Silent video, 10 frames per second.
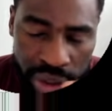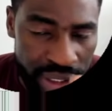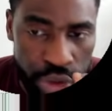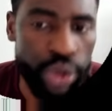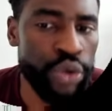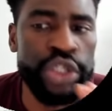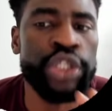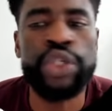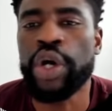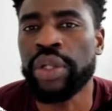those
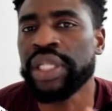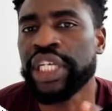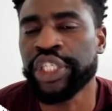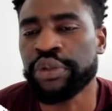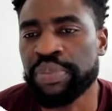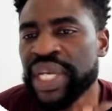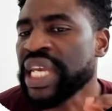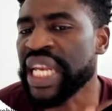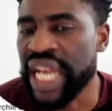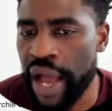two only should be
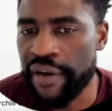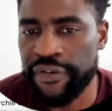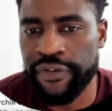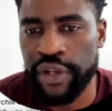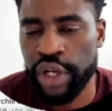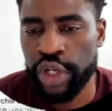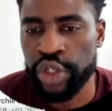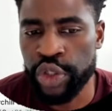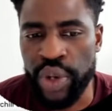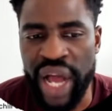enough
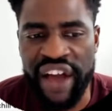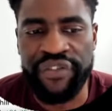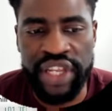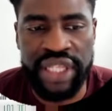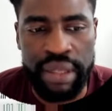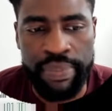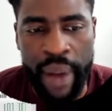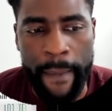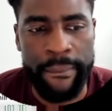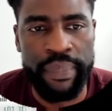to have this thing
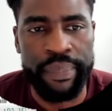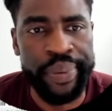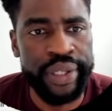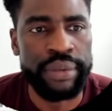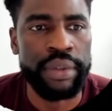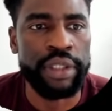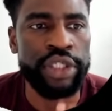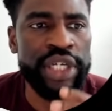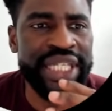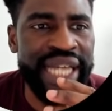pop. But
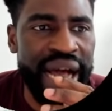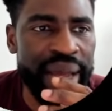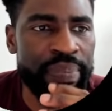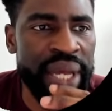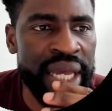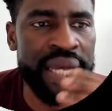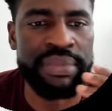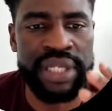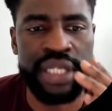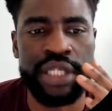just type A
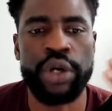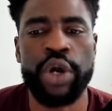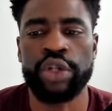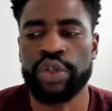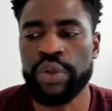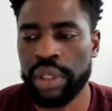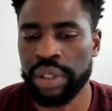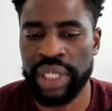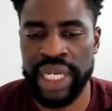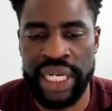M C stock on
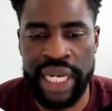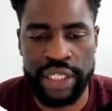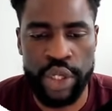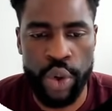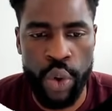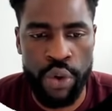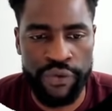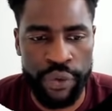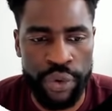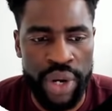Google and let's go
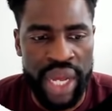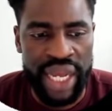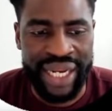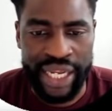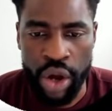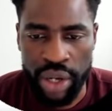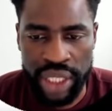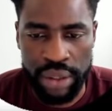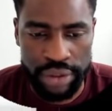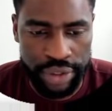over the
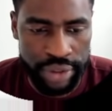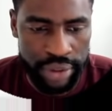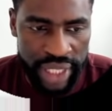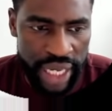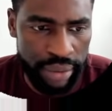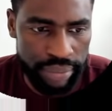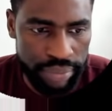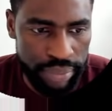articles. Okay.